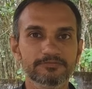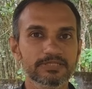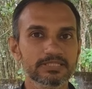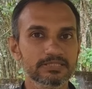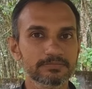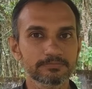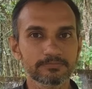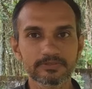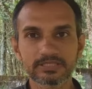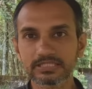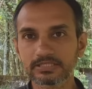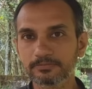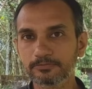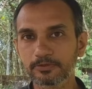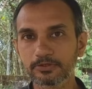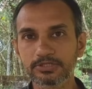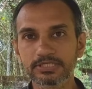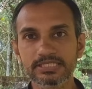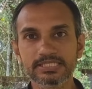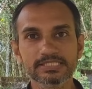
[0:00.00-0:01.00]
When the
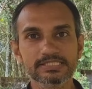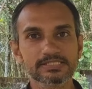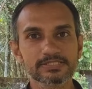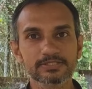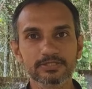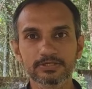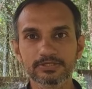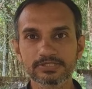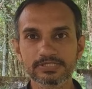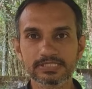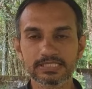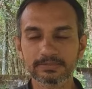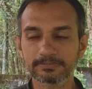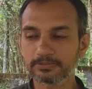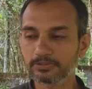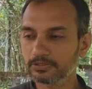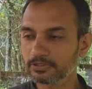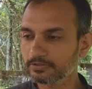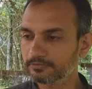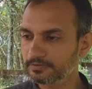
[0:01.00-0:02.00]
body is not
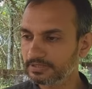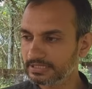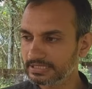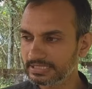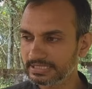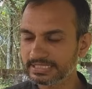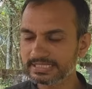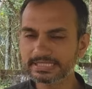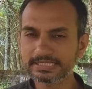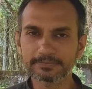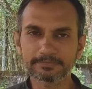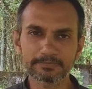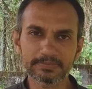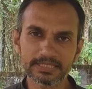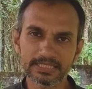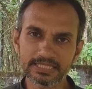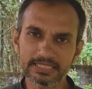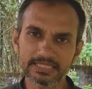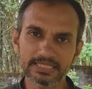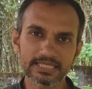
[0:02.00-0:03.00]
stable, or when there is a
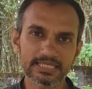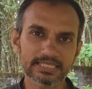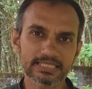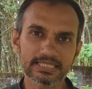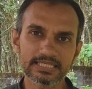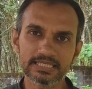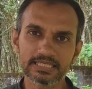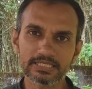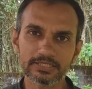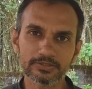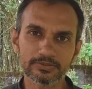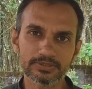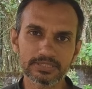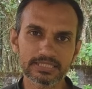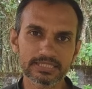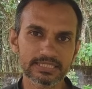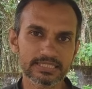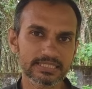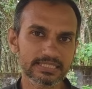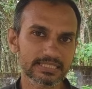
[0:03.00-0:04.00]
pain hanging around
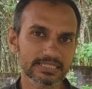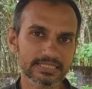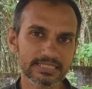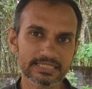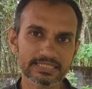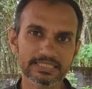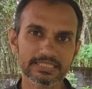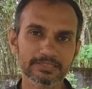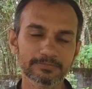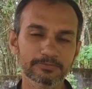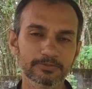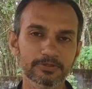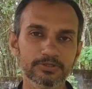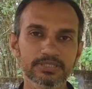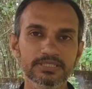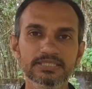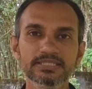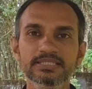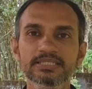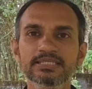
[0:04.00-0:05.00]
here and there in the
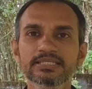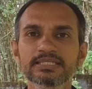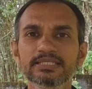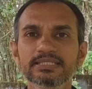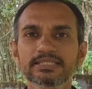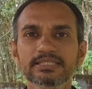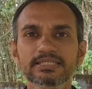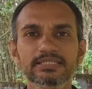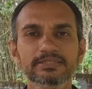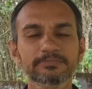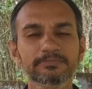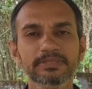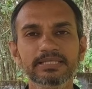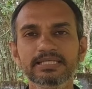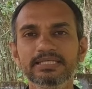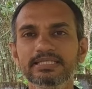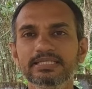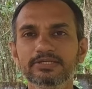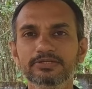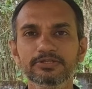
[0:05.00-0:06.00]
body, then the
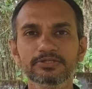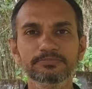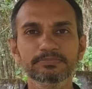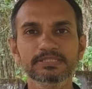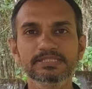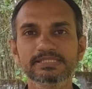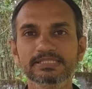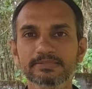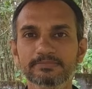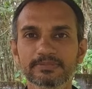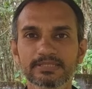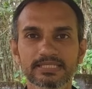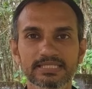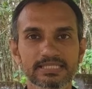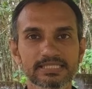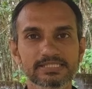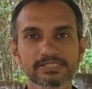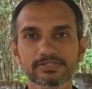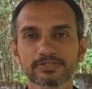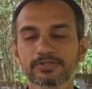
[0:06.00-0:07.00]
mind cannot be
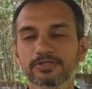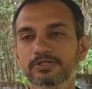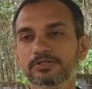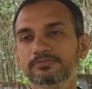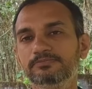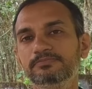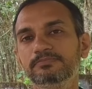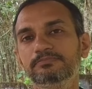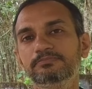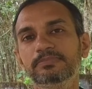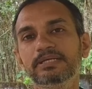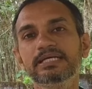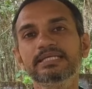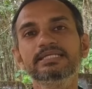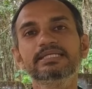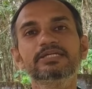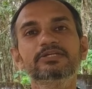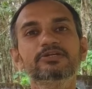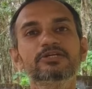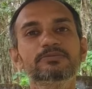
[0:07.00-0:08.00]
stabilized, or
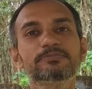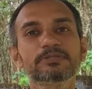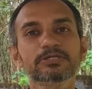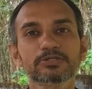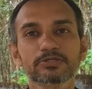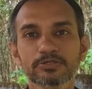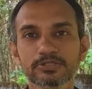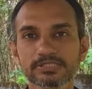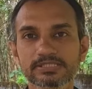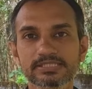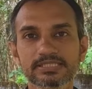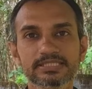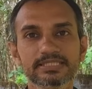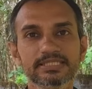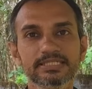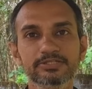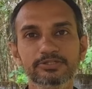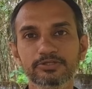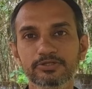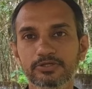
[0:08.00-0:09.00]
mind cannot be
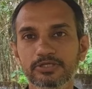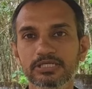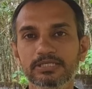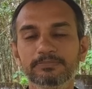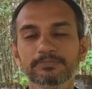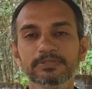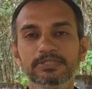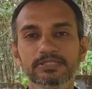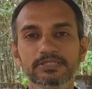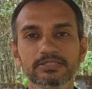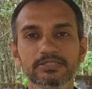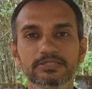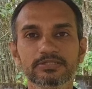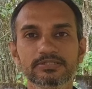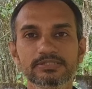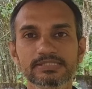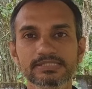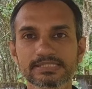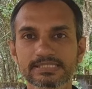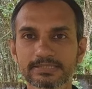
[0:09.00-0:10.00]
concentrated on a
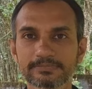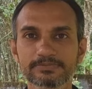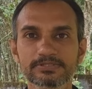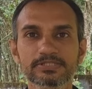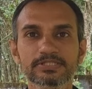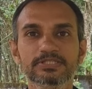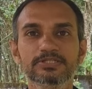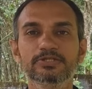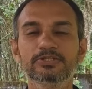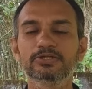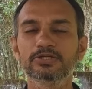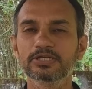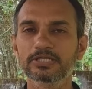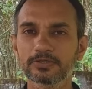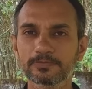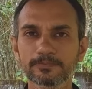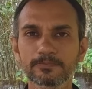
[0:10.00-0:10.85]
particular subject or